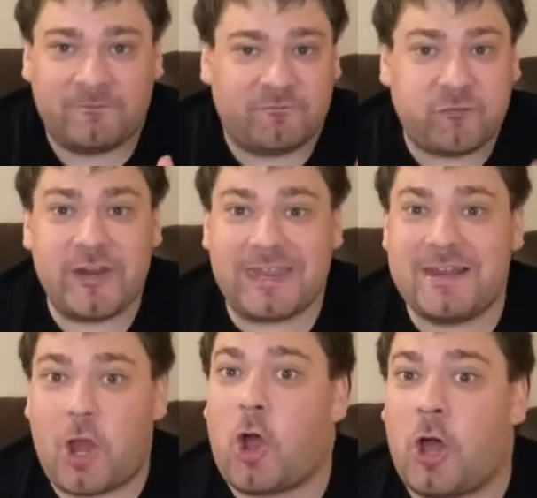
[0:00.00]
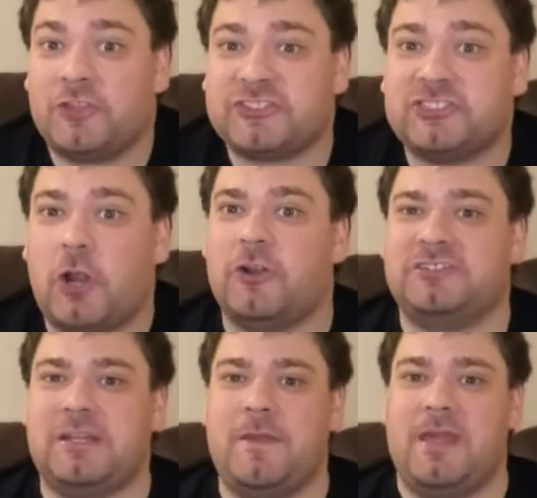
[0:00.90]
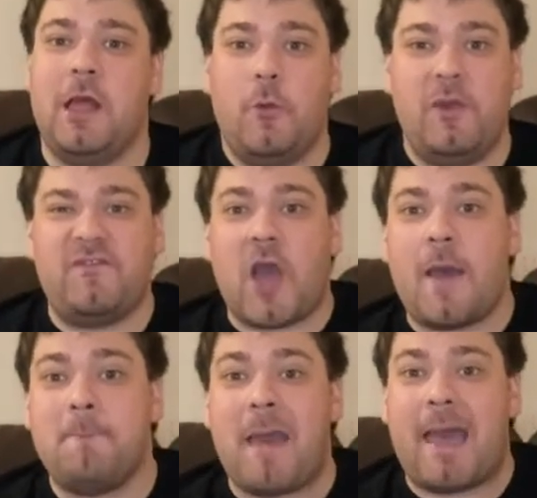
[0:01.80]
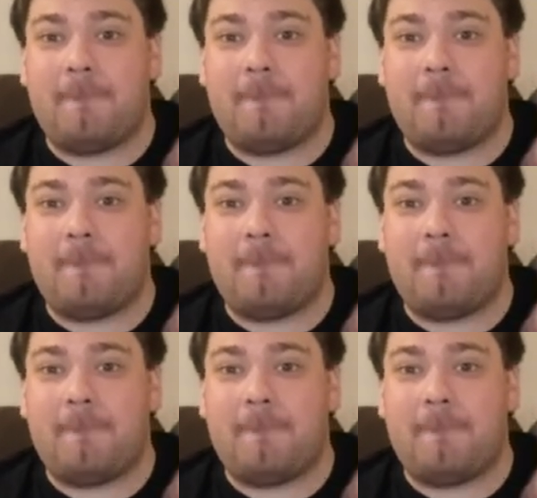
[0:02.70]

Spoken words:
freaking all-stars to me. We've got Matt